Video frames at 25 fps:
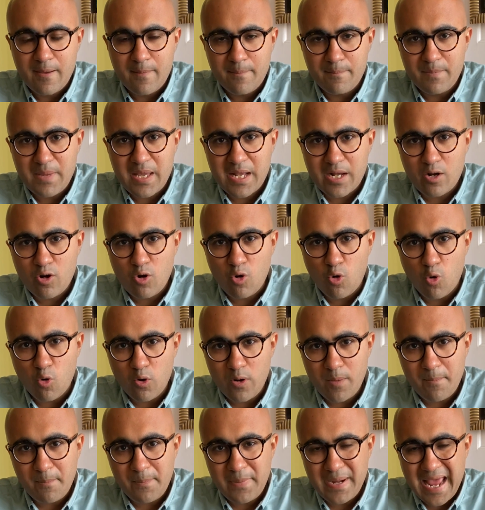make a
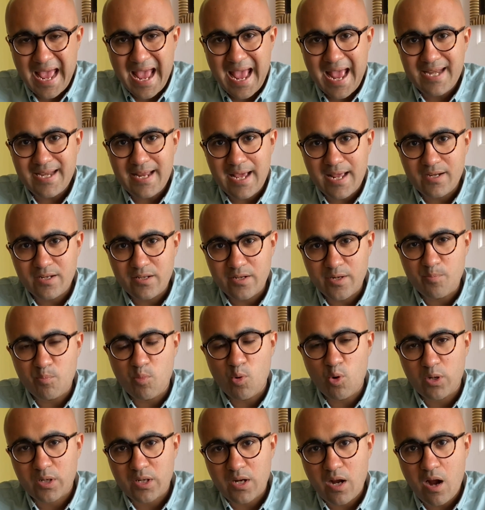whole plan and a
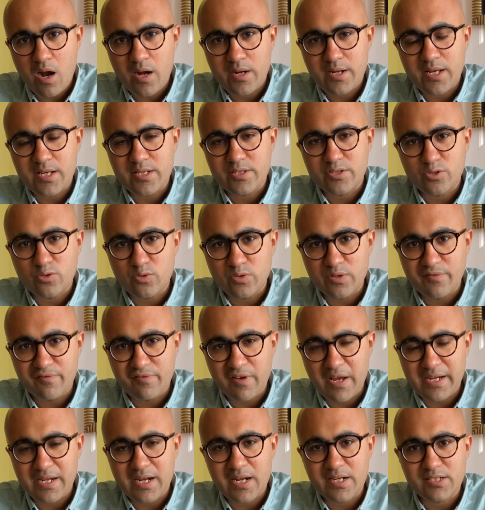report card as to the
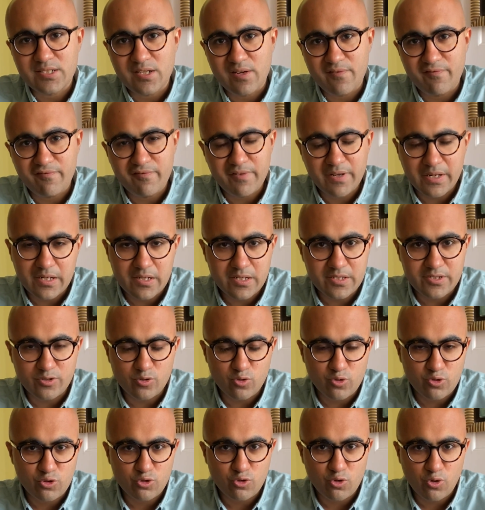financial figures
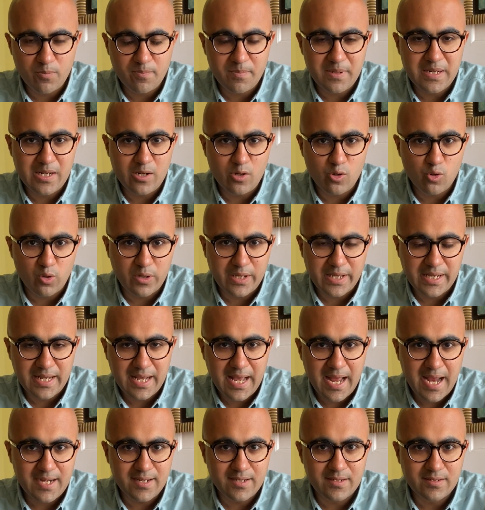you should be looking
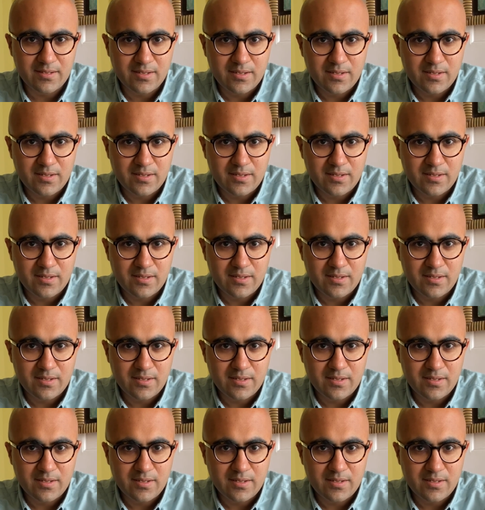at